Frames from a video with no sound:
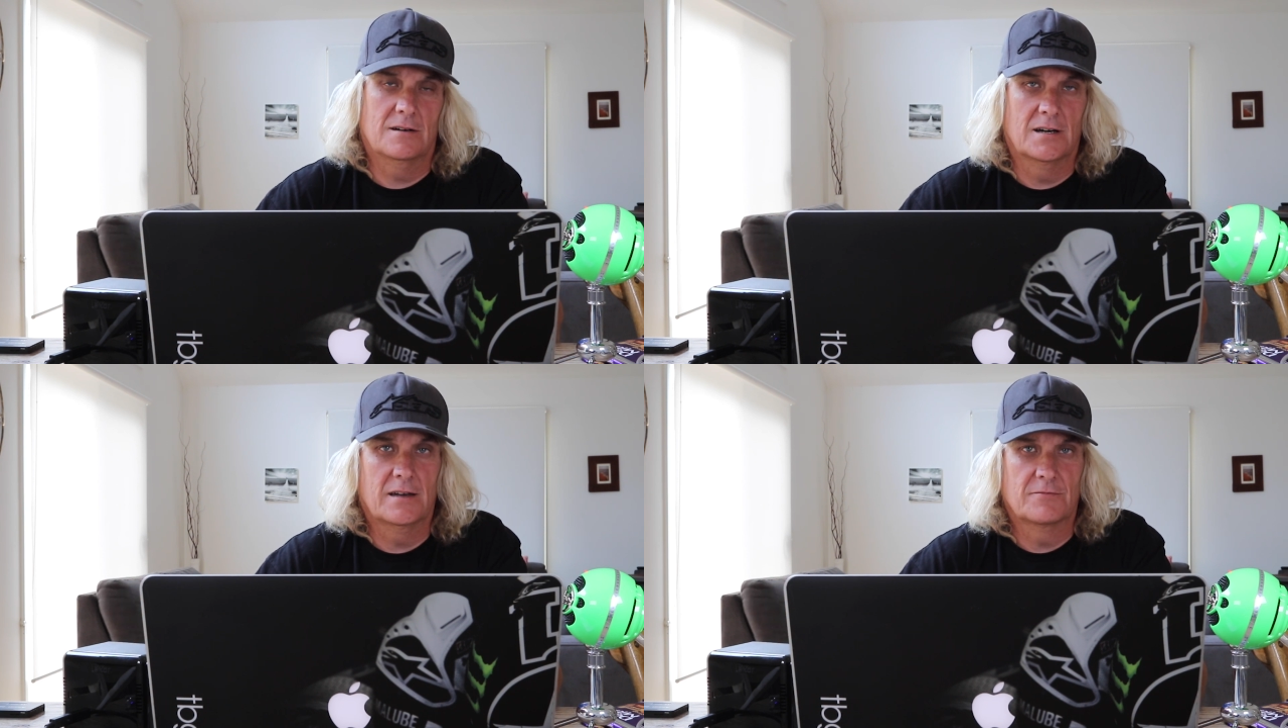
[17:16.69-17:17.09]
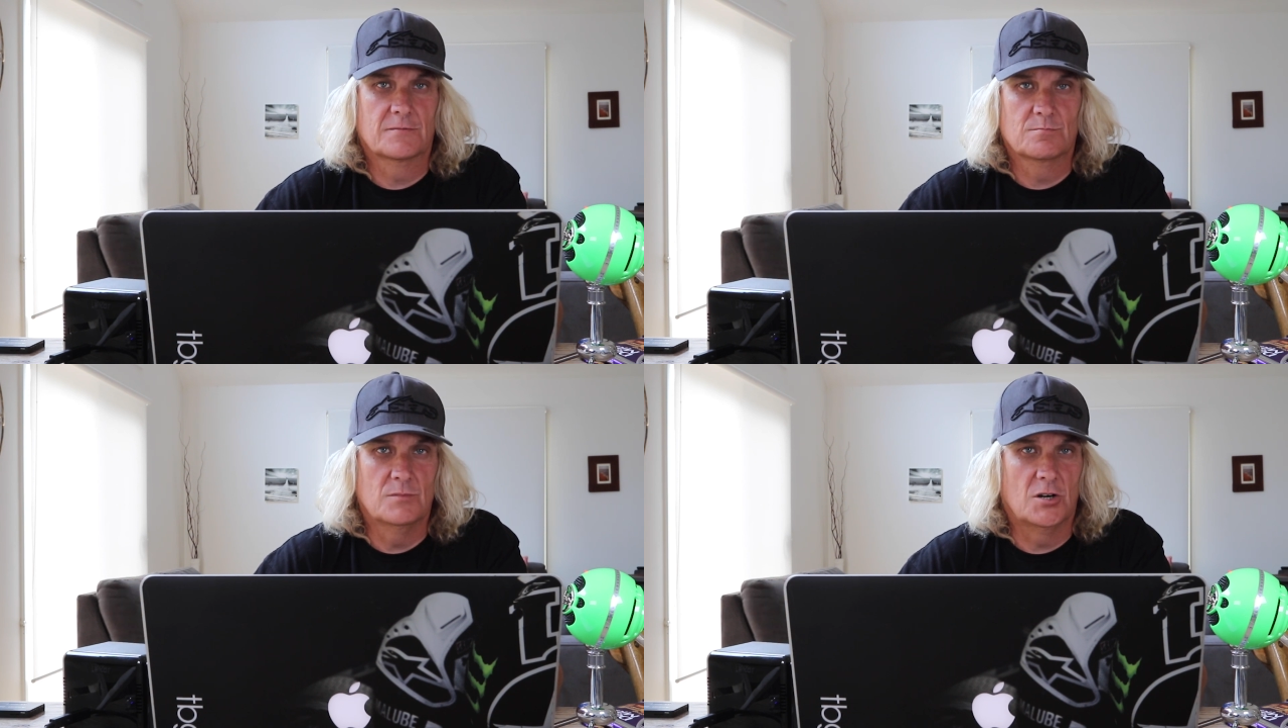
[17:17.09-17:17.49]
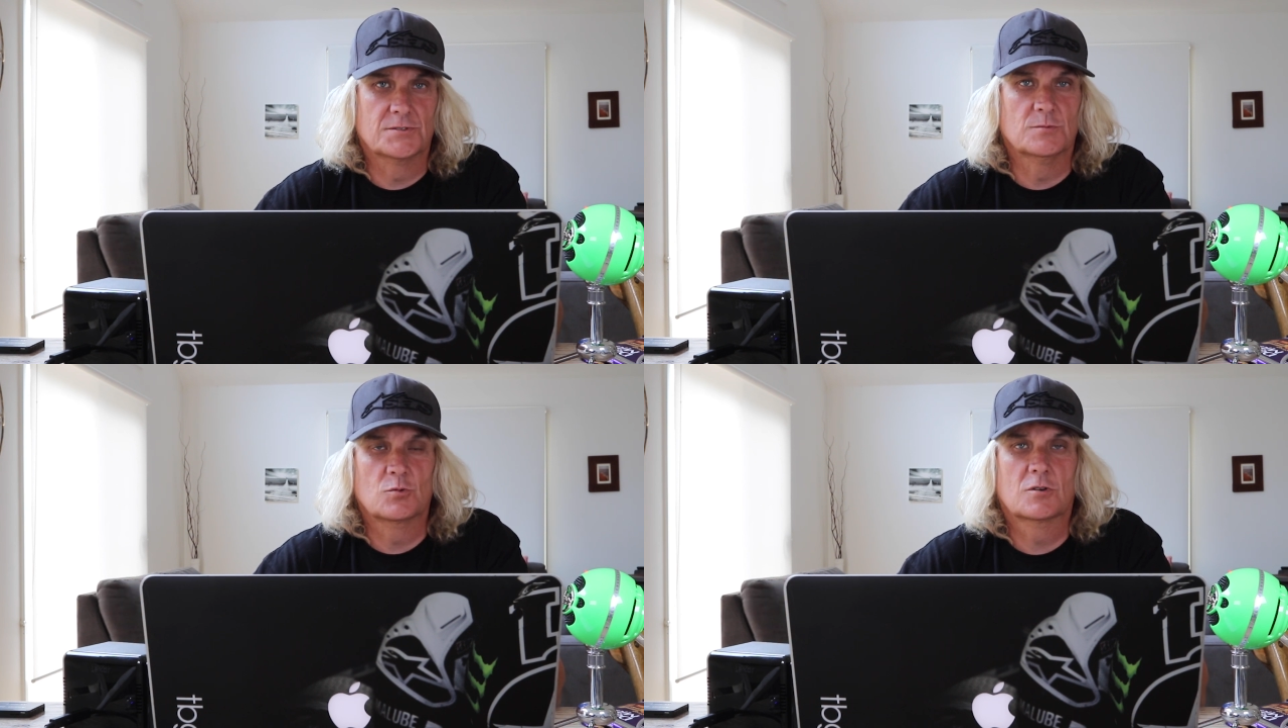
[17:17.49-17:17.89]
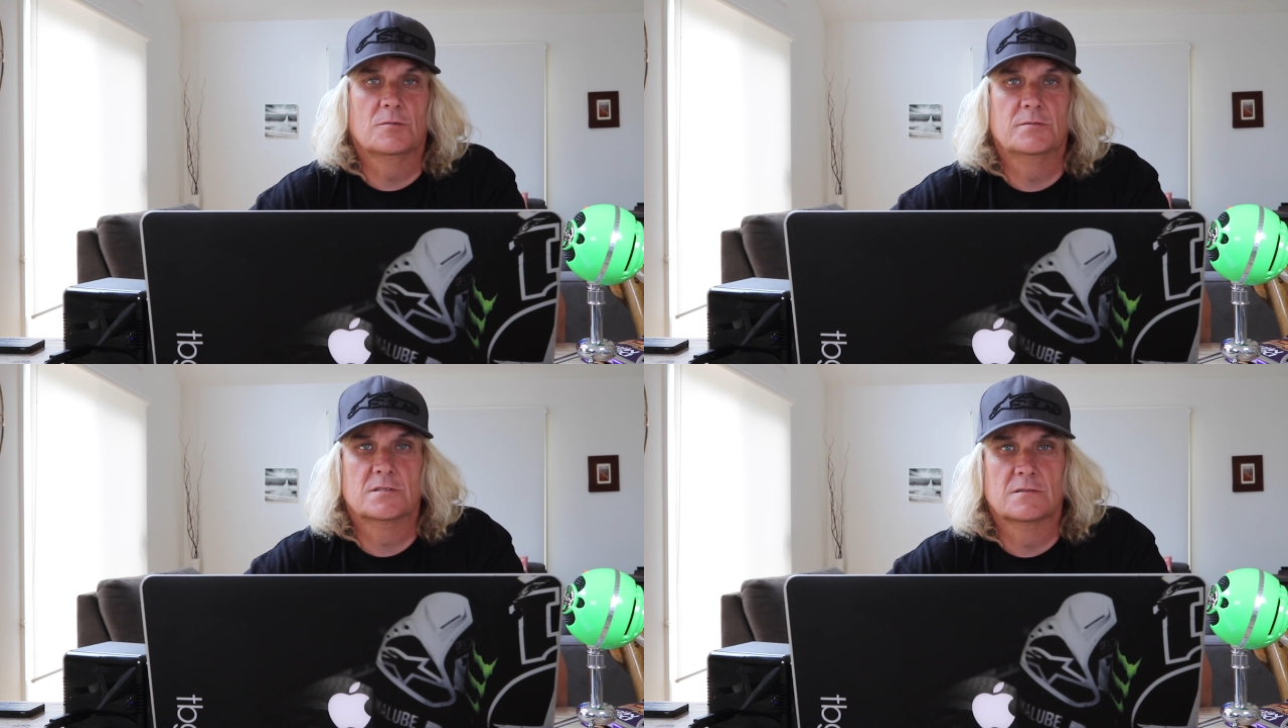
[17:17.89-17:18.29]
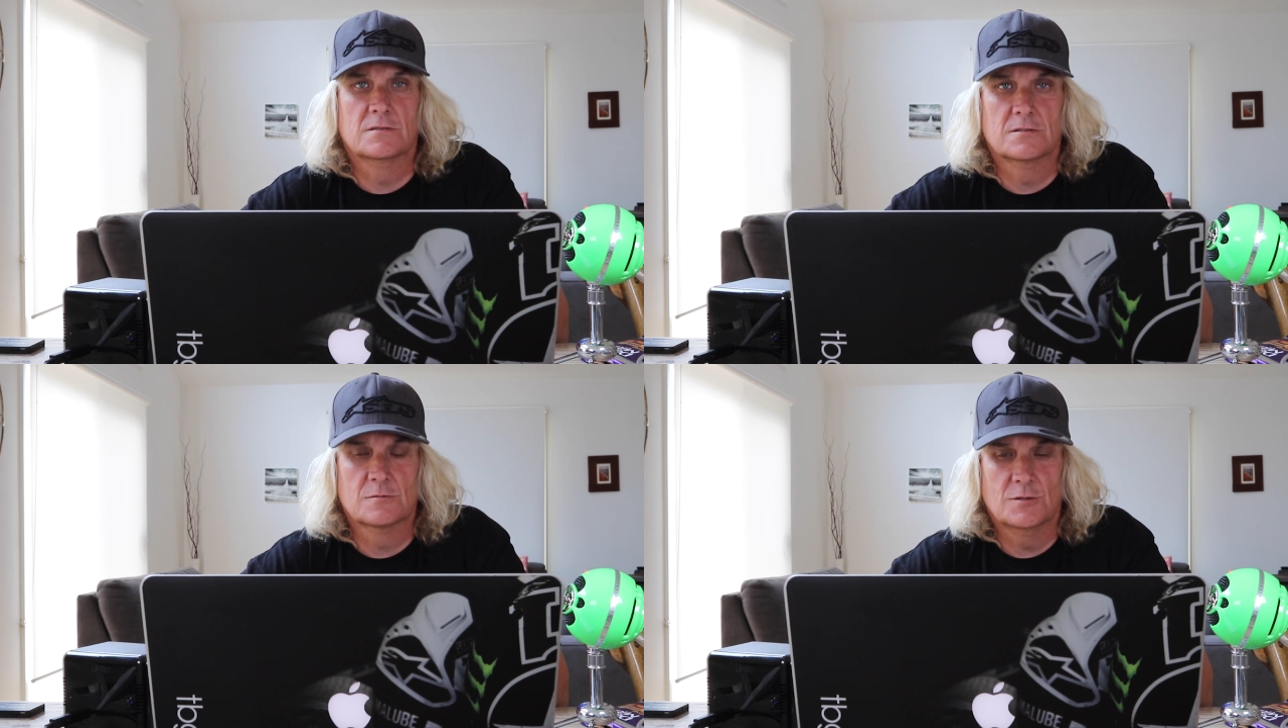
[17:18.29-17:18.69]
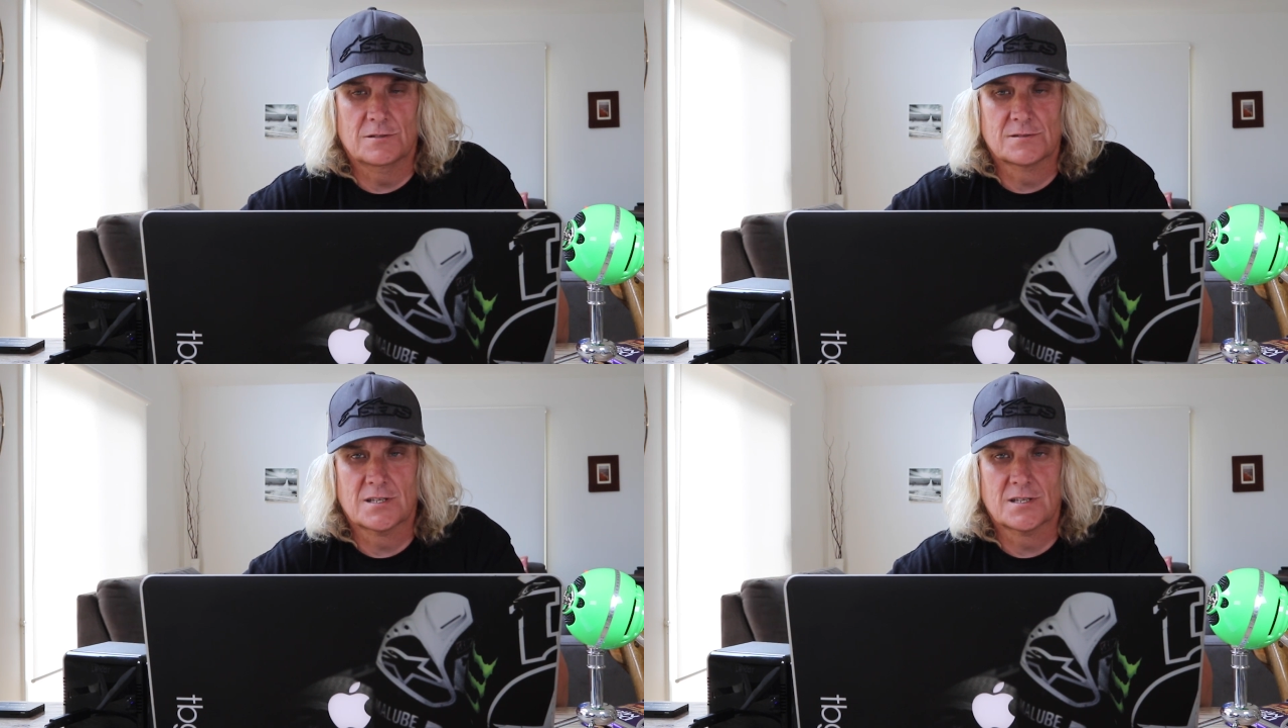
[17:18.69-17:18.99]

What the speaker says: I have multiple copies of it as well.